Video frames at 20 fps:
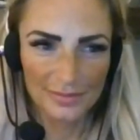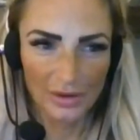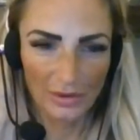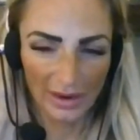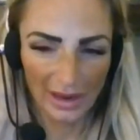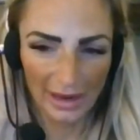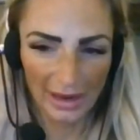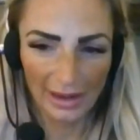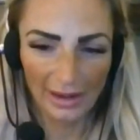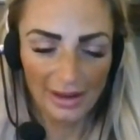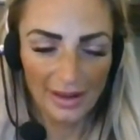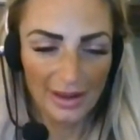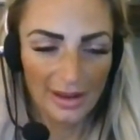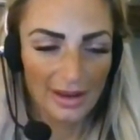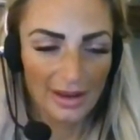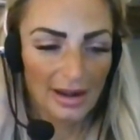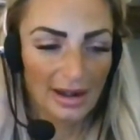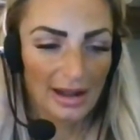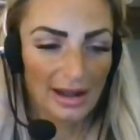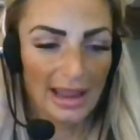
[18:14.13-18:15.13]
Okay.
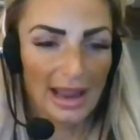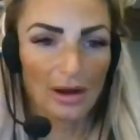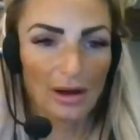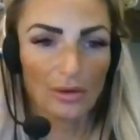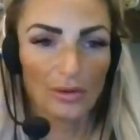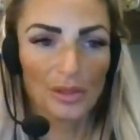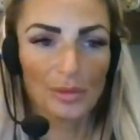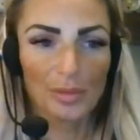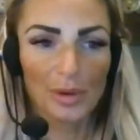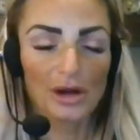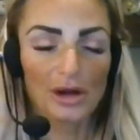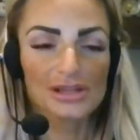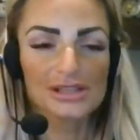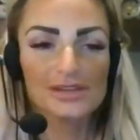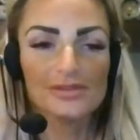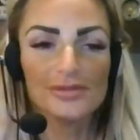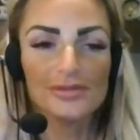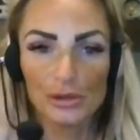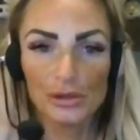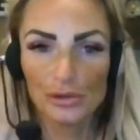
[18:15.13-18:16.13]
Now, the
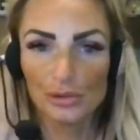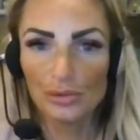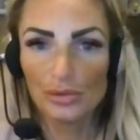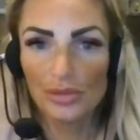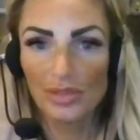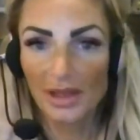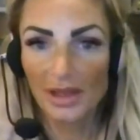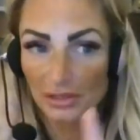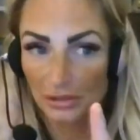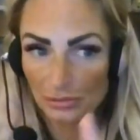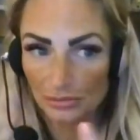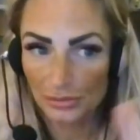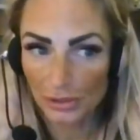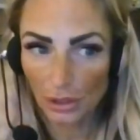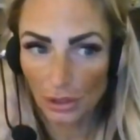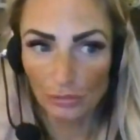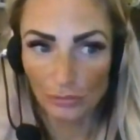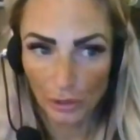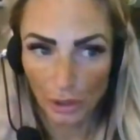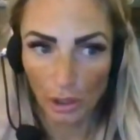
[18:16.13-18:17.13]
parts of you that you
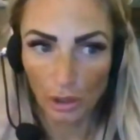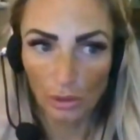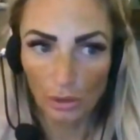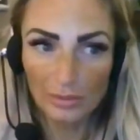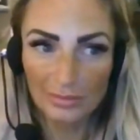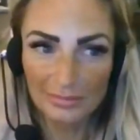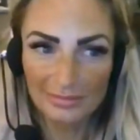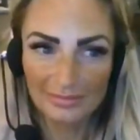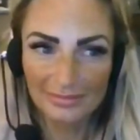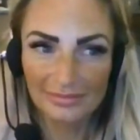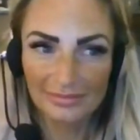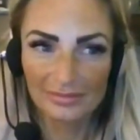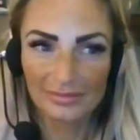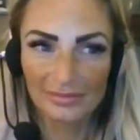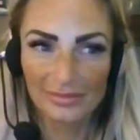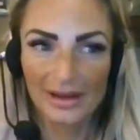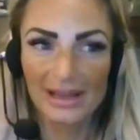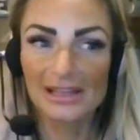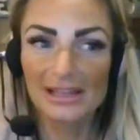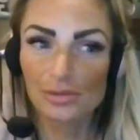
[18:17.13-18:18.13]
don't know
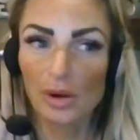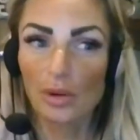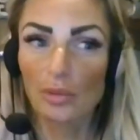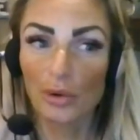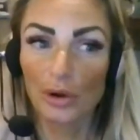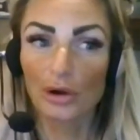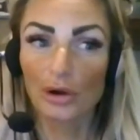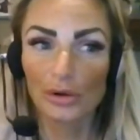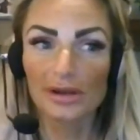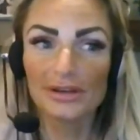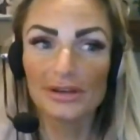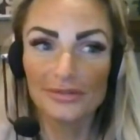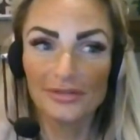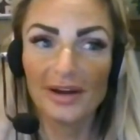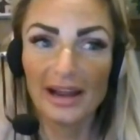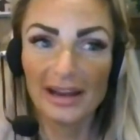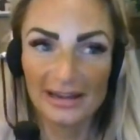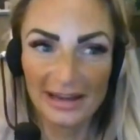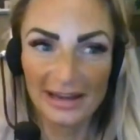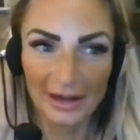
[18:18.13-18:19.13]
is what we're going to
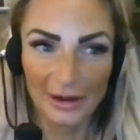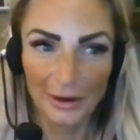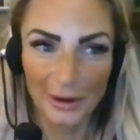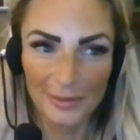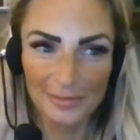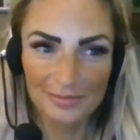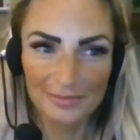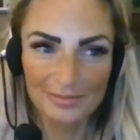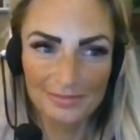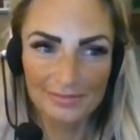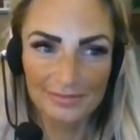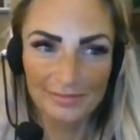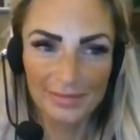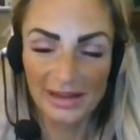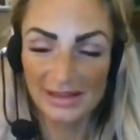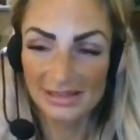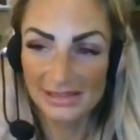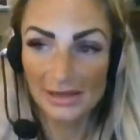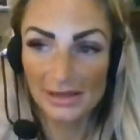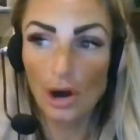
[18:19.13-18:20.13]
find here,
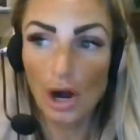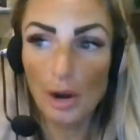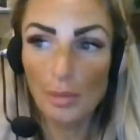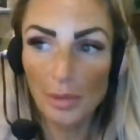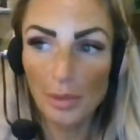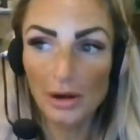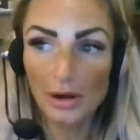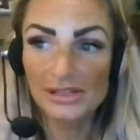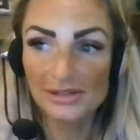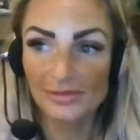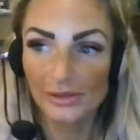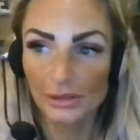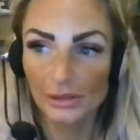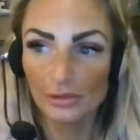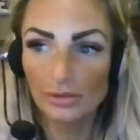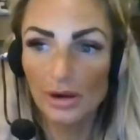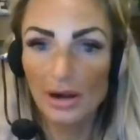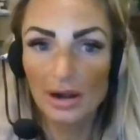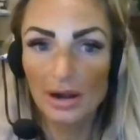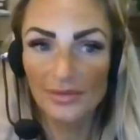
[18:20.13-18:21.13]
because there are parts of
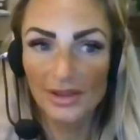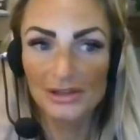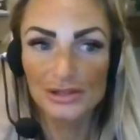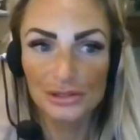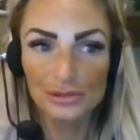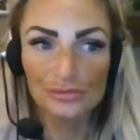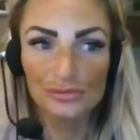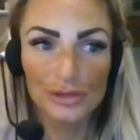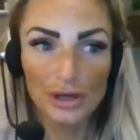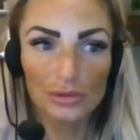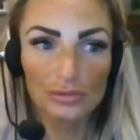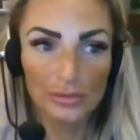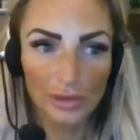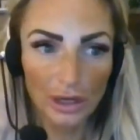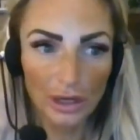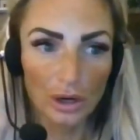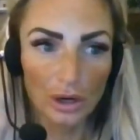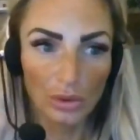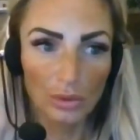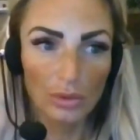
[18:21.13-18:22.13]
you that you don't
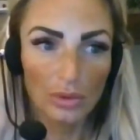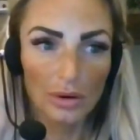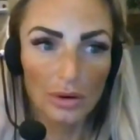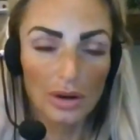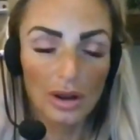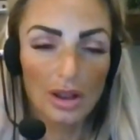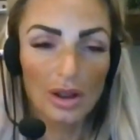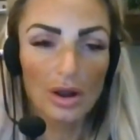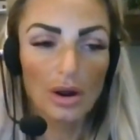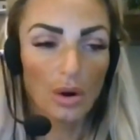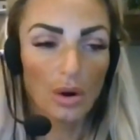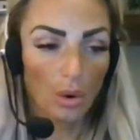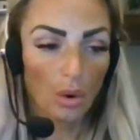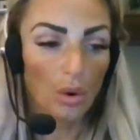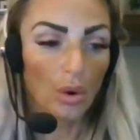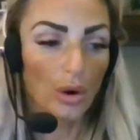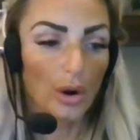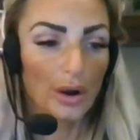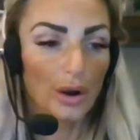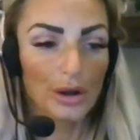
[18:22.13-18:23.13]
know,
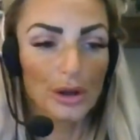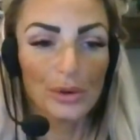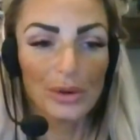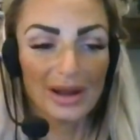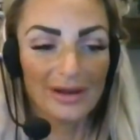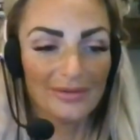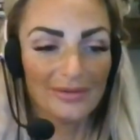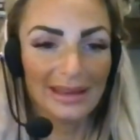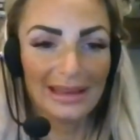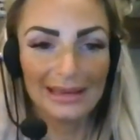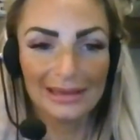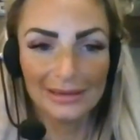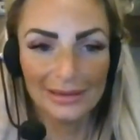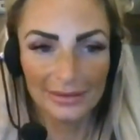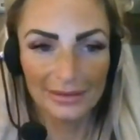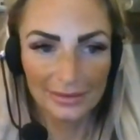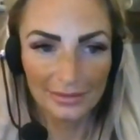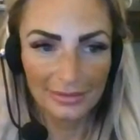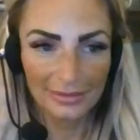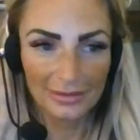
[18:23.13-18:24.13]
or you have
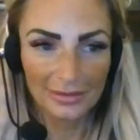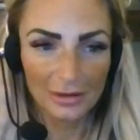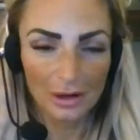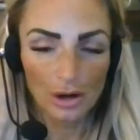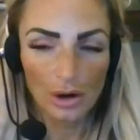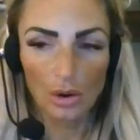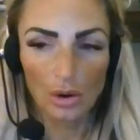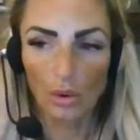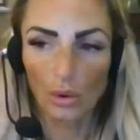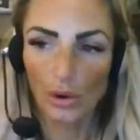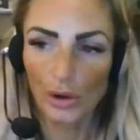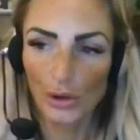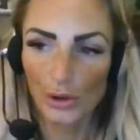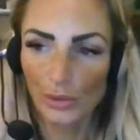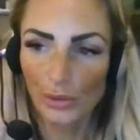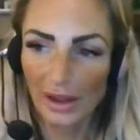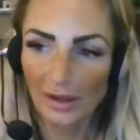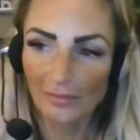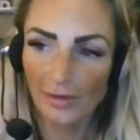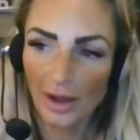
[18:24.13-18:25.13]
hidden, or
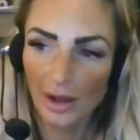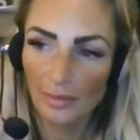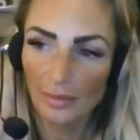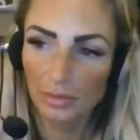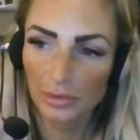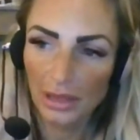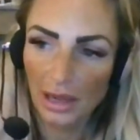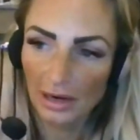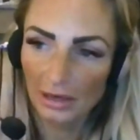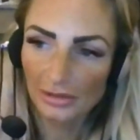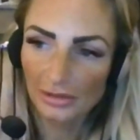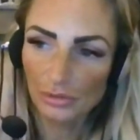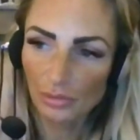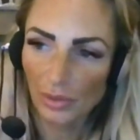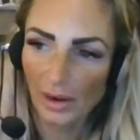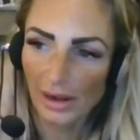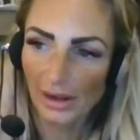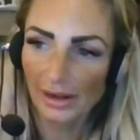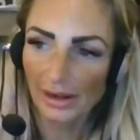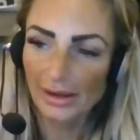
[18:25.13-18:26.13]
you have blocked
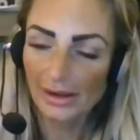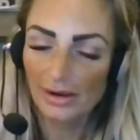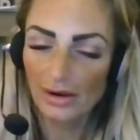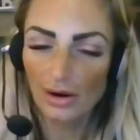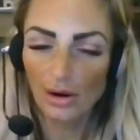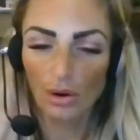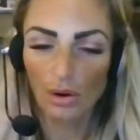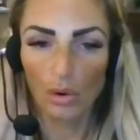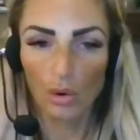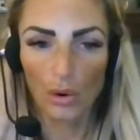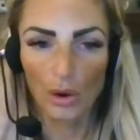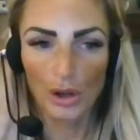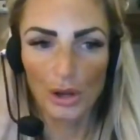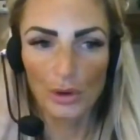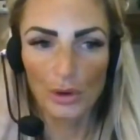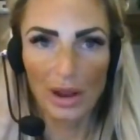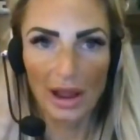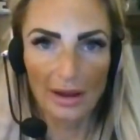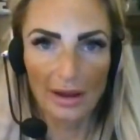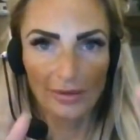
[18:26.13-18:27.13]
away, or
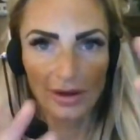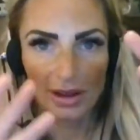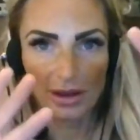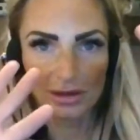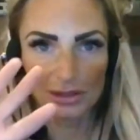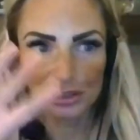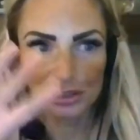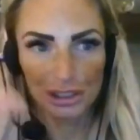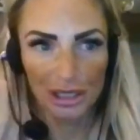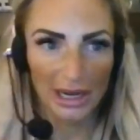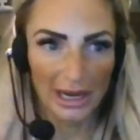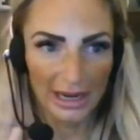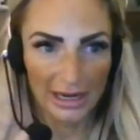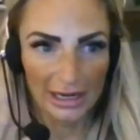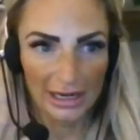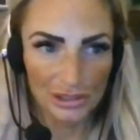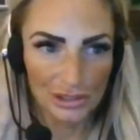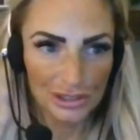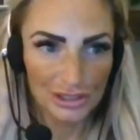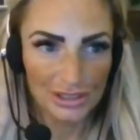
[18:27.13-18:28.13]
you have
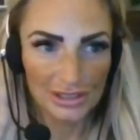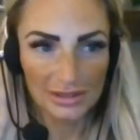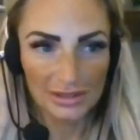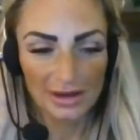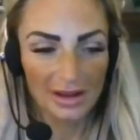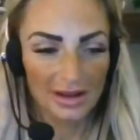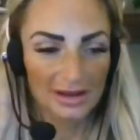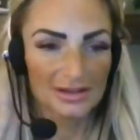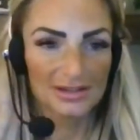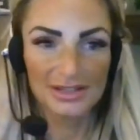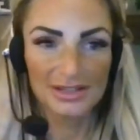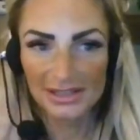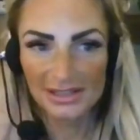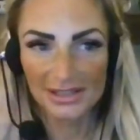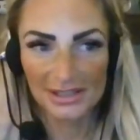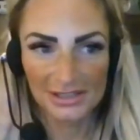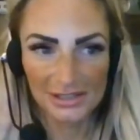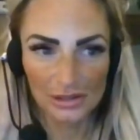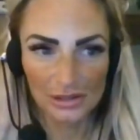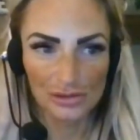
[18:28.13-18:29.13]
changed,
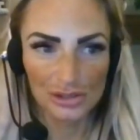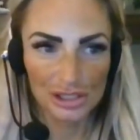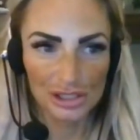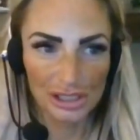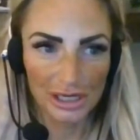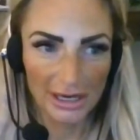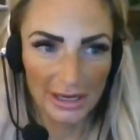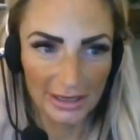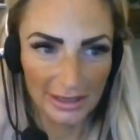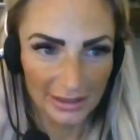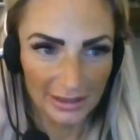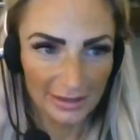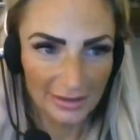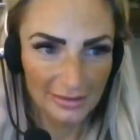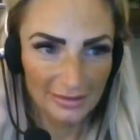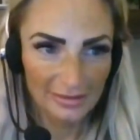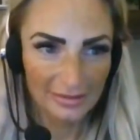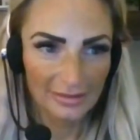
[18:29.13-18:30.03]
disassociated,